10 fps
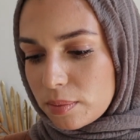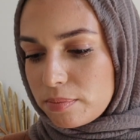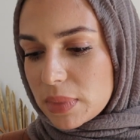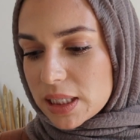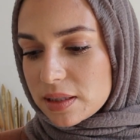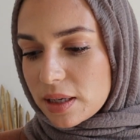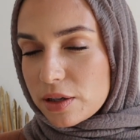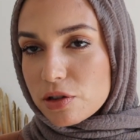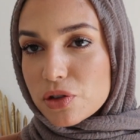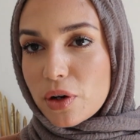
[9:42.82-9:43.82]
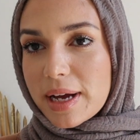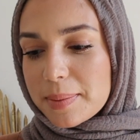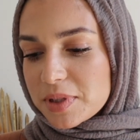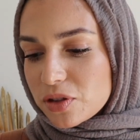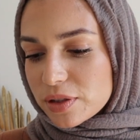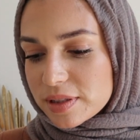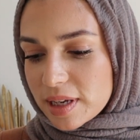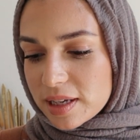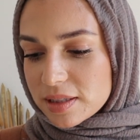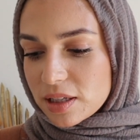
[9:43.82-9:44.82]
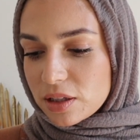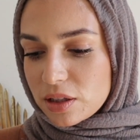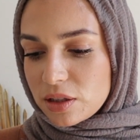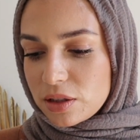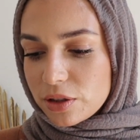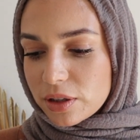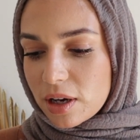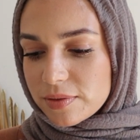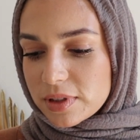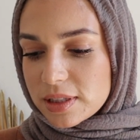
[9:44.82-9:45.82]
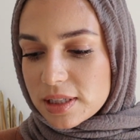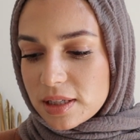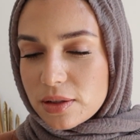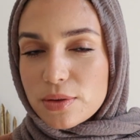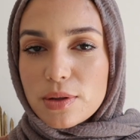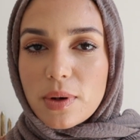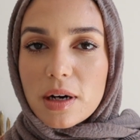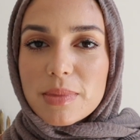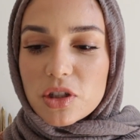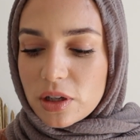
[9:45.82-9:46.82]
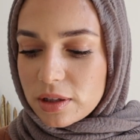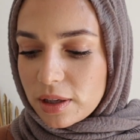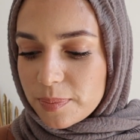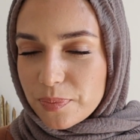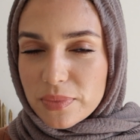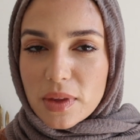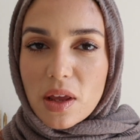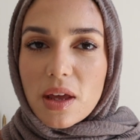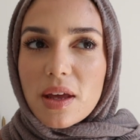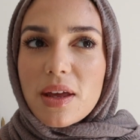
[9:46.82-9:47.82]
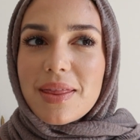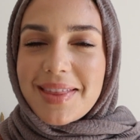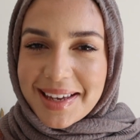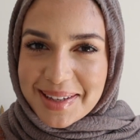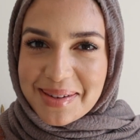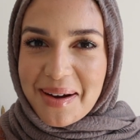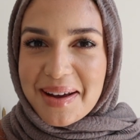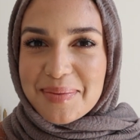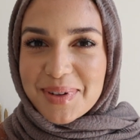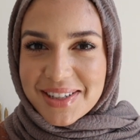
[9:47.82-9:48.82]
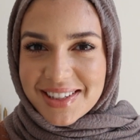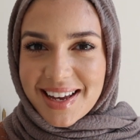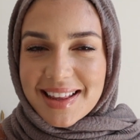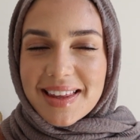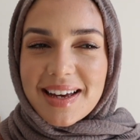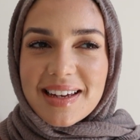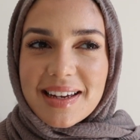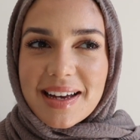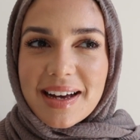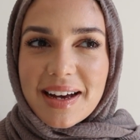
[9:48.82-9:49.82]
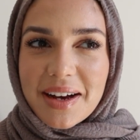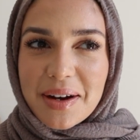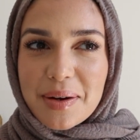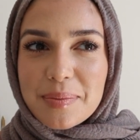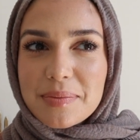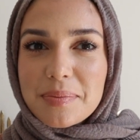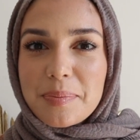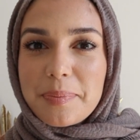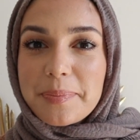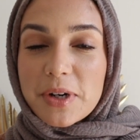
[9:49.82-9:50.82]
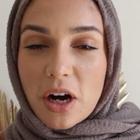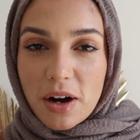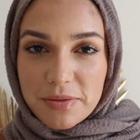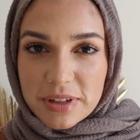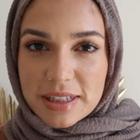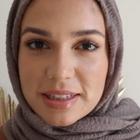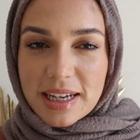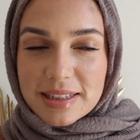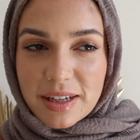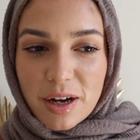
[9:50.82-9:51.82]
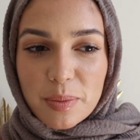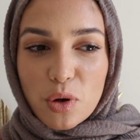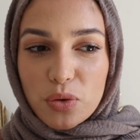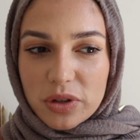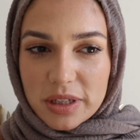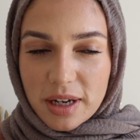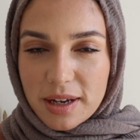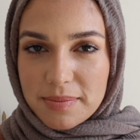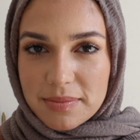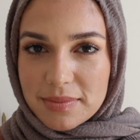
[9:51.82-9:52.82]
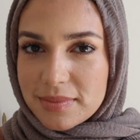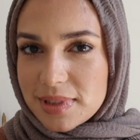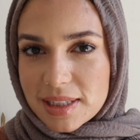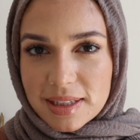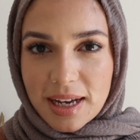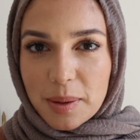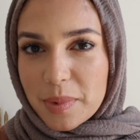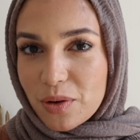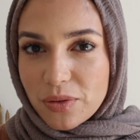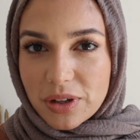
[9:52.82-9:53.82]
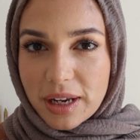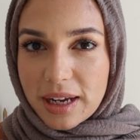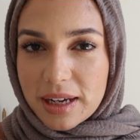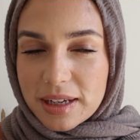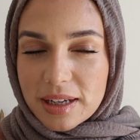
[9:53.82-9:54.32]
Miss_Hepster says, you're confident in who you are, mashallah. Thank you, I appreciate that. Confidence has come over time, didn't happen overnight.